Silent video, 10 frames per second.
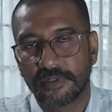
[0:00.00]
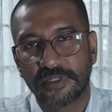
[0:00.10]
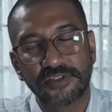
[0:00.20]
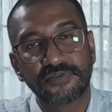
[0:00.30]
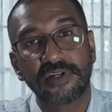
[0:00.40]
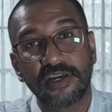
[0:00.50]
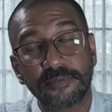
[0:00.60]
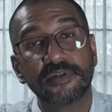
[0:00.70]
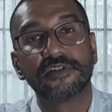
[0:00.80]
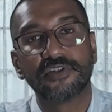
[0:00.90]
list
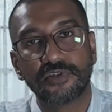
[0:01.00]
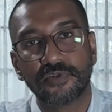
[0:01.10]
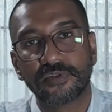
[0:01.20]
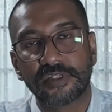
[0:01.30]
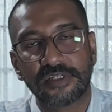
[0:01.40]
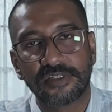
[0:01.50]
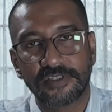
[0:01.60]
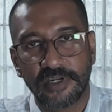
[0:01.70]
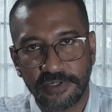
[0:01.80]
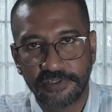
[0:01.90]
reliability goes and list
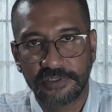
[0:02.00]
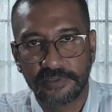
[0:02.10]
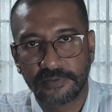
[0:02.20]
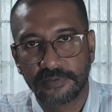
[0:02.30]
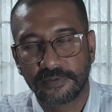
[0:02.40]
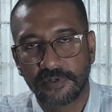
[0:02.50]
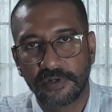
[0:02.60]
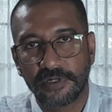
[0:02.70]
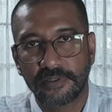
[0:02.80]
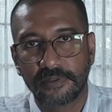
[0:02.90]
hygiene.
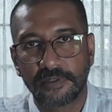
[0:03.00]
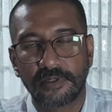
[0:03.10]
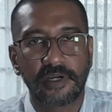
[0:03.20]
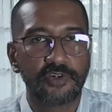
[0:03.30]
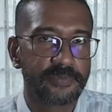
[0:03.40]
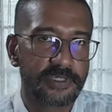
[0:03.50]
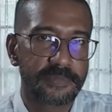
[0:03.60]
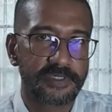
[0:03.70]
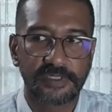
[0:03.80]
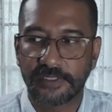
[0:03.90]
All right, I hope that
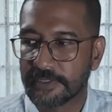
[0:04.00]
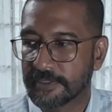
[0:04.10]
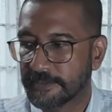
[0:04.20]
makes sense.